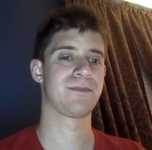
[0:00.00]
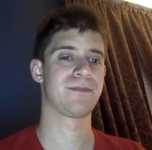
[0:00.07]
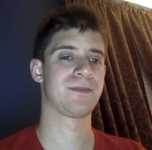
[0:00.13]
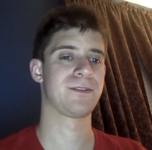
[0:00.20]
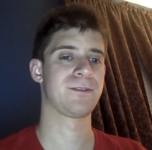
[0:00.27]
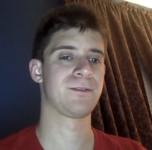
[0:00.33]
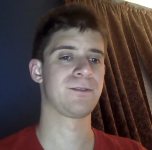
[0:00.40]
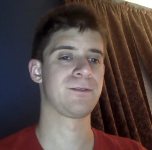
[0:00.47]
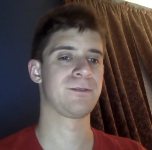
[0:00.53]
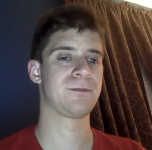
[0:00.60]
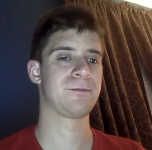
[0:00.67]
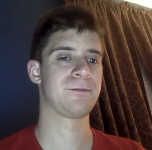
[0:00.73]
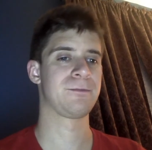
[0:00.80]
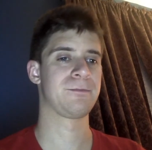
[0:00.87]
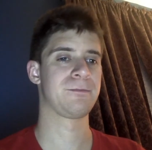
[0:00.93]

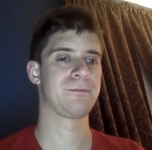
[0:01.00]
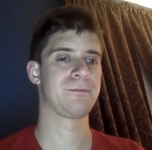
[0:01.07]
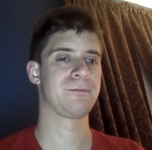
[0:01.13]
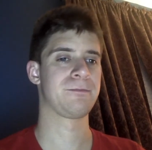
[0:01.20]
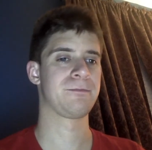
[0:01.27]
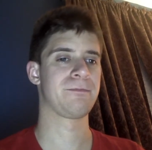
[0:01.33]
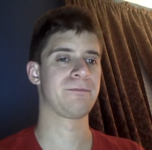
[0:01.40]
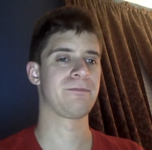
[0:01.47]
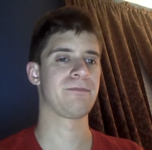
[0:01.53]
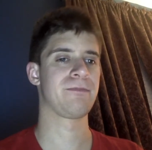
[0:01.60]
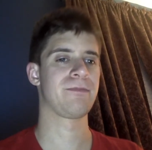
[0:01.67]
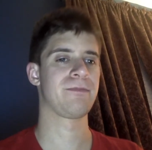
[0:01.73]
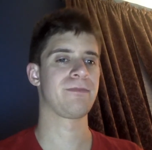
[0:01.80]
Nothing is said.